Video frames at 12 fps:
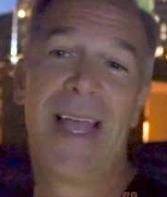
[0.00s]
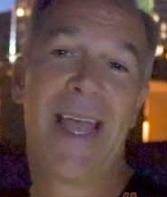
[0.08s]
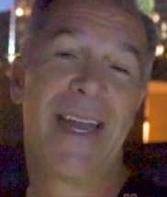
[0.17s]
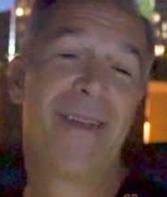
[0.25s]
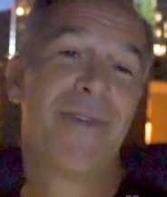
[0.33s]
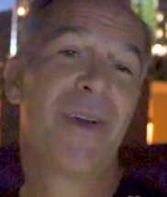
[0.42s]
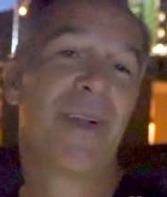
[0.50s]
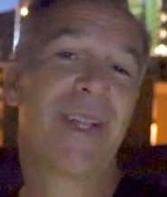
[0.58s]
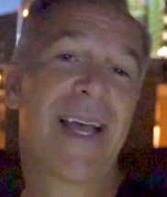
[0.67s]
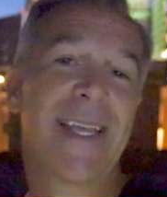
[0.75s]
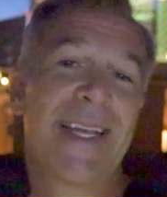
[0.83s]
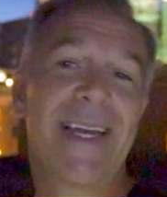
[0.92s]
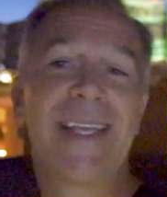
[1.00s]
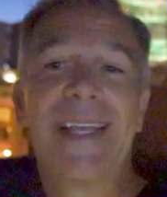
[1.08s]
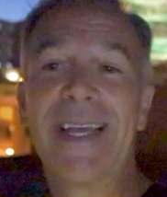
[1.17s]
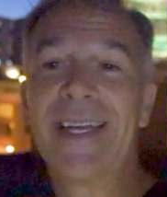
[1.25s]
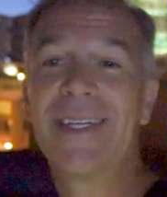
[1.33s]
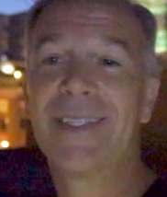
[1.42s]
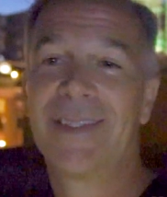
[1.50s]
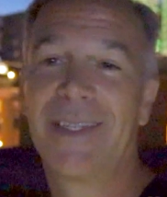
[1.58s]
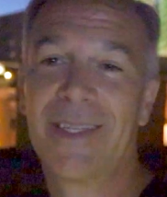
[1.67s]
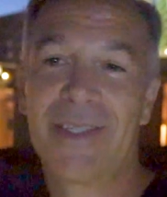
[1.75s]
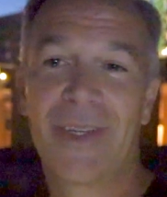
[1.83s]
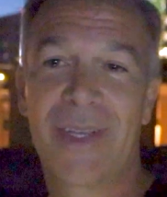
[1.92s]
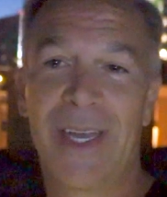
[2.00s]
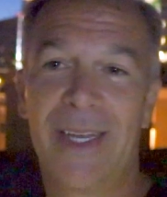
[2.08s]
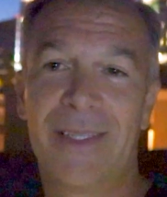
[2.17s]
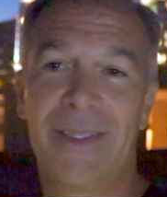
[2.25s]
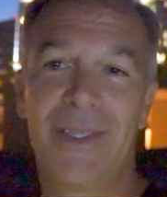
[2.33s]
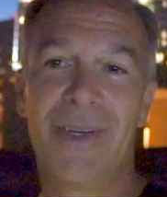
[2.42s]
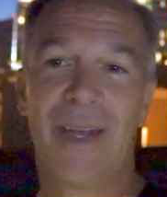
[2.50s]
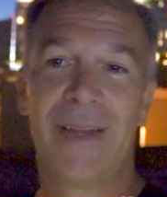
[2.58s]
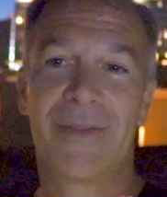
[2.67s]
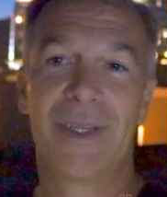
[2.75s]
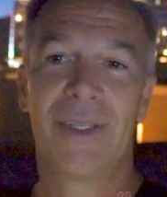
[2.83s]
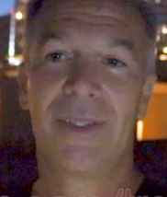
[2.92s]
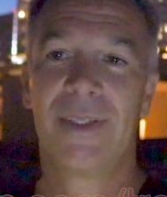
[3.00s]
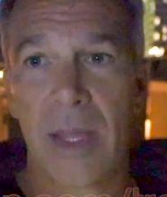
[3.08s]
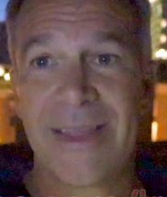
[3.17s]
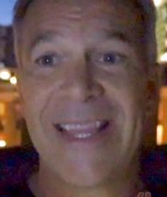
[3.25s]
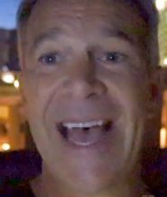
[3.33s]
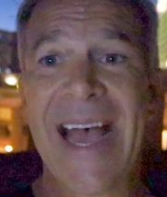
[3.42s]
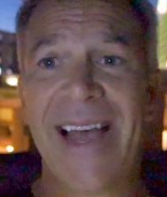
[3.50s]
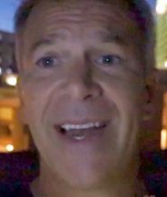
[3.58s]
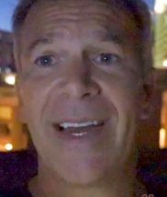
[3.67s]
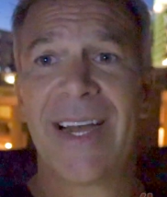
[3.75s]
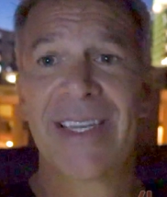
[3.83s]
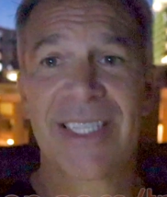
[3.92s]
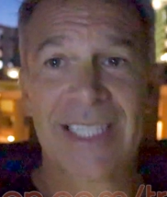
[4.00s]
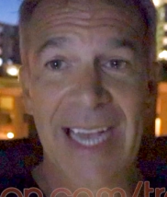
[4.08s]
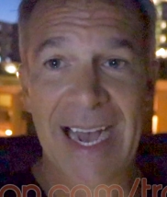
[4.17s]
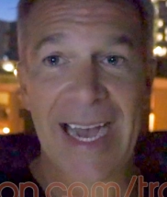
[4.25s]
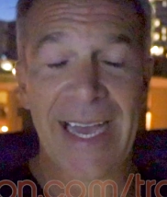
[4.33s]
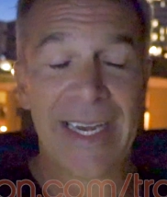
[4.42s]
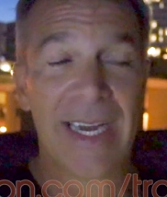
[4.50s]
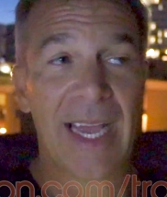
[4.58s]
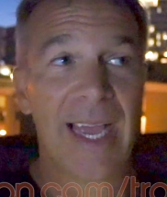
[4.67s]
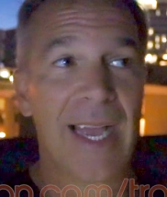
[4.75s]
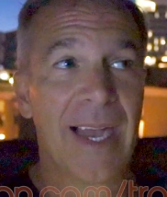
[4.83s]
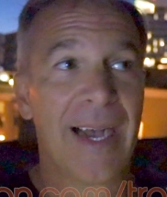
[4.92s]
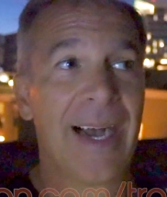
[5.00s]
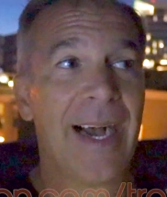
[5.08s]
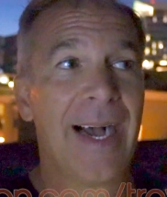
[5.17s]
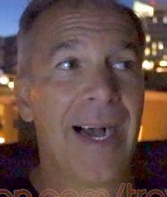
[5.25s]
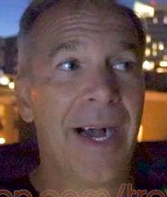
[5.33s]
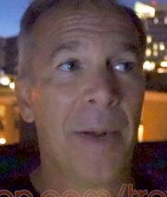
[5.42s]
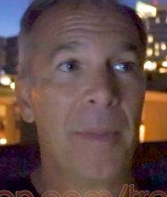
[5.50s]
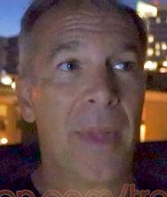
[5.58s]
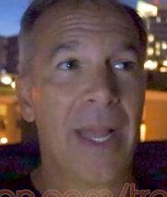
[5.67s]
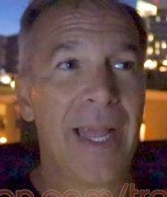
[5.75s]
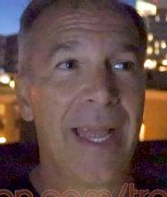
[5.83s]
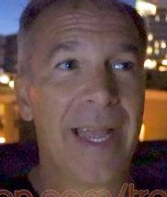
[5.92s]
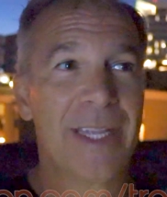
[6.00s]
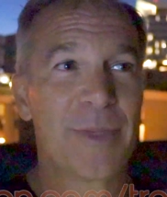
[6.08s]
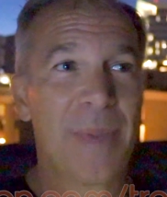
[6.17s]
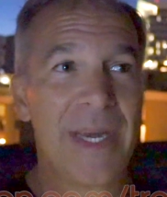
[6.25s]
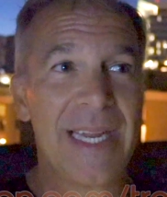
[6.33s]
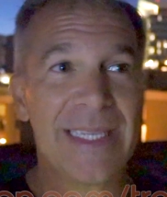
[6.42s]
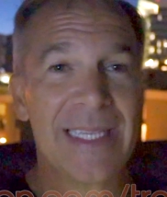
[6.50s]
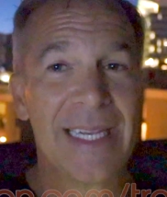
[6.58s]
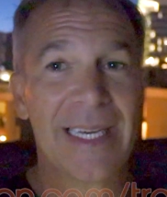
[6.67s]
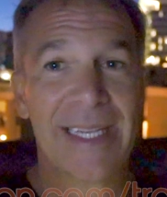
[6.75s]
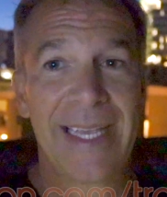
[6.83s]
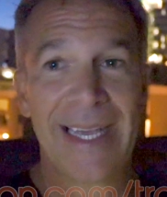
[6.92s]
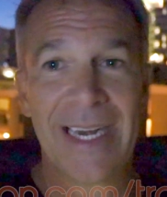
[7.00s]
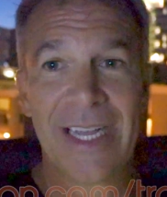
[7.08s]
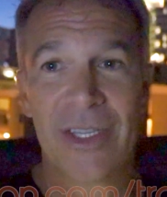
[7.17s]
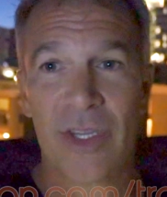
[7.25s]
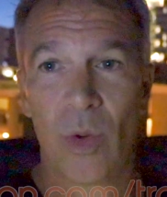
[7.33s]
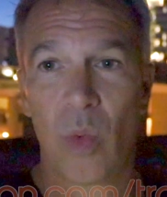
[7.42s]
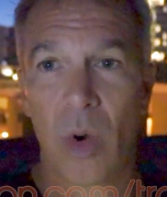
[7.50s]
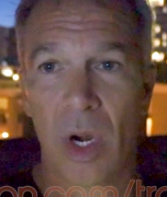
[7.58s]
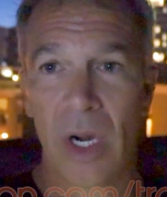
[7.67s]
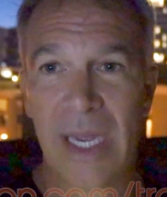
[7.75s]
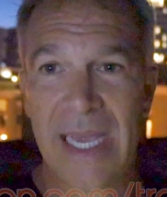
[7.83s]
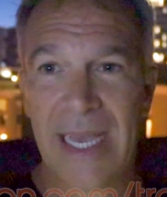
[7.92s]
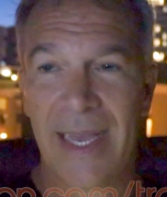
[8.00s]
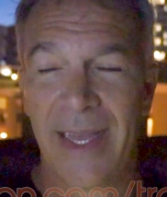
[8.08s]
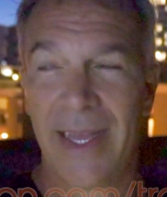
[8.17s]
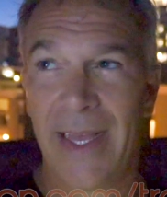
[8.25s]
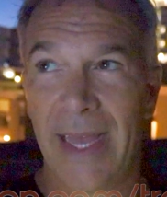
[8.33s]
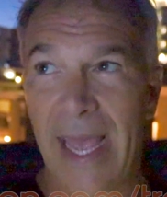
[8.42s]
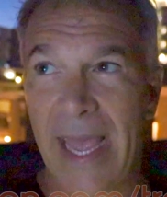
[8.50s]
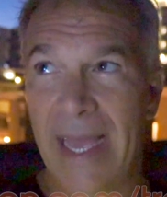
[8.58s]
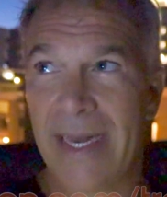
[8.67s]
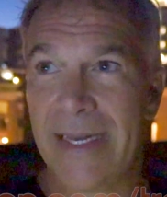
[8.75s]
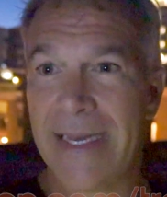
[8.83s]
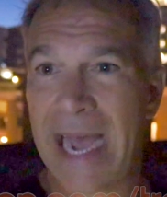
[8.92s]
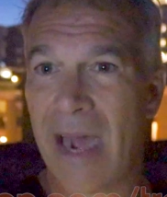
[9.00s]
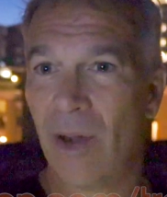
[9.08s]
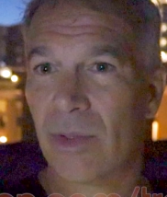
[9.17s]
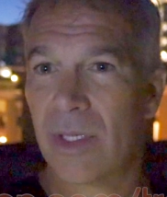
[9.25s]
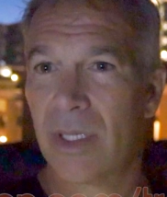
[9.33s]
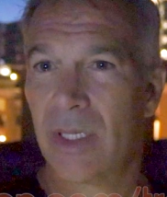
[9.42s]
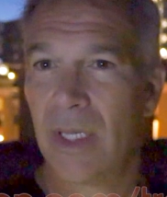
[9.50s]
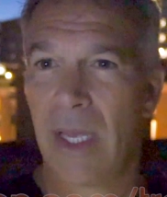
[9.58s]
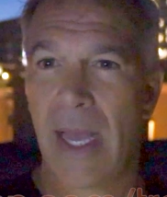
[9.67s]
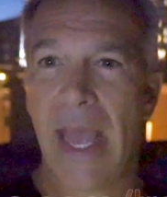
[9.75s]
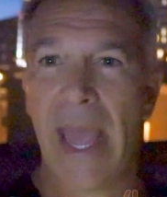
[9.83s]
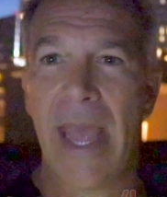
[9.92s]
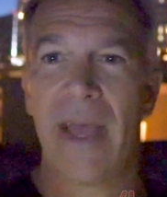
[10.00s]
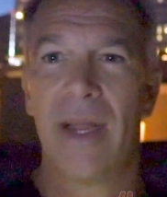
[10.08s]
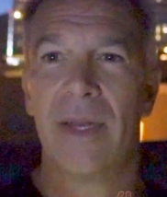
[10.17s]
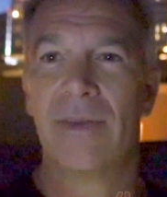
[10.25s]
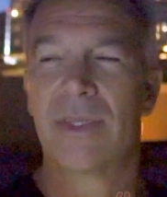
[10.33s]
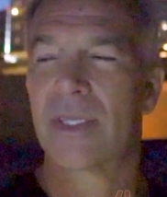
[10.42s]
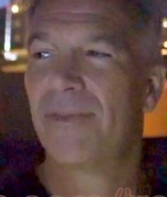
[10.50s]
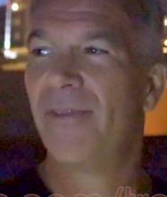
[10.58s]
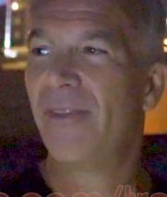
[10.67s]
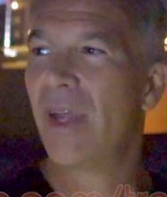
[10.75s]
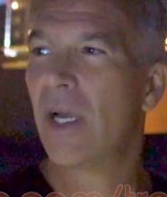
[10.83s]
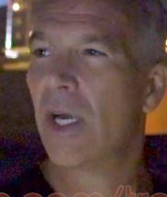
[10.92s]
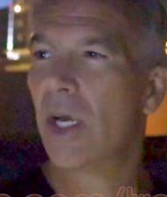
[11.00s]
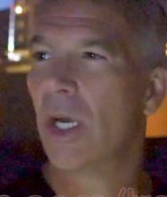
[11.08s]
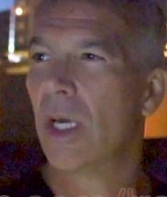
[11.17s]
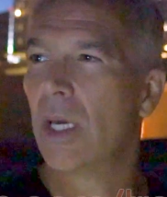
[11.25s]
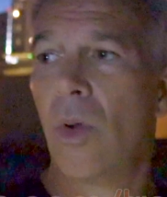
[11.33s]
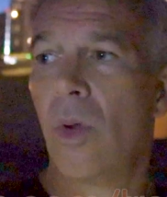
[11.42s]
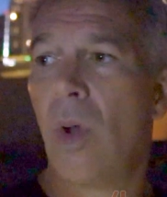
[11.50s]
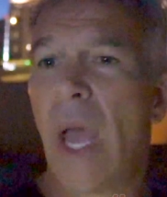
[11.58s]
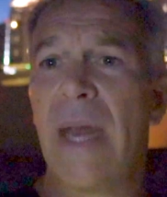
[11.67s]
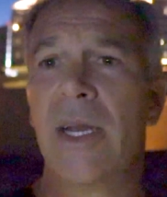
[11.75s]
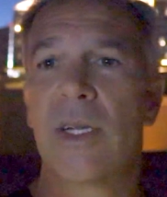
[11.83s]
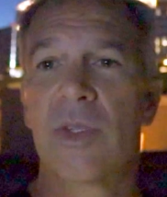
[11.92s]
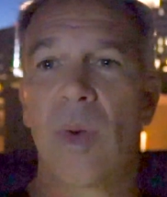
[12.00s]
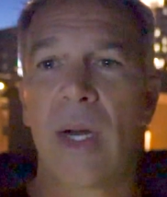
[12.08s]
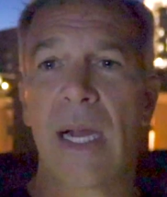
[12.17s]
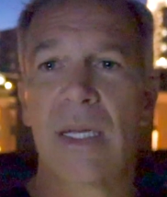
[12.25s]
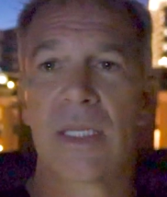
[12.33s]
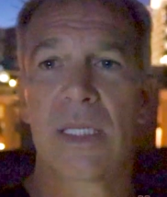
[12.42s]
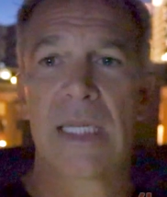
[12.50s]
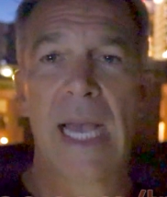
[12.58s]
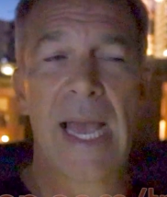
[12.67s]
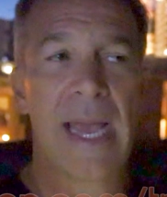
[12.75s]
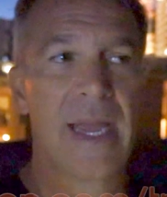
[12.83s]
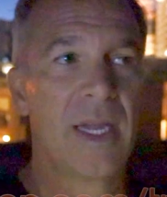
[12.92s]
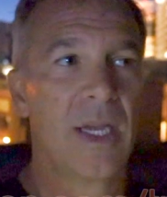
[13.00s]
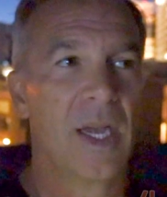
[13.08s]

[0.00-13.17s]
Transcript: And if you don't like it, I get it. It's okay. You don't have to. That aside, it's been easy to get into worry and doubt and fear. And here's what I'll say.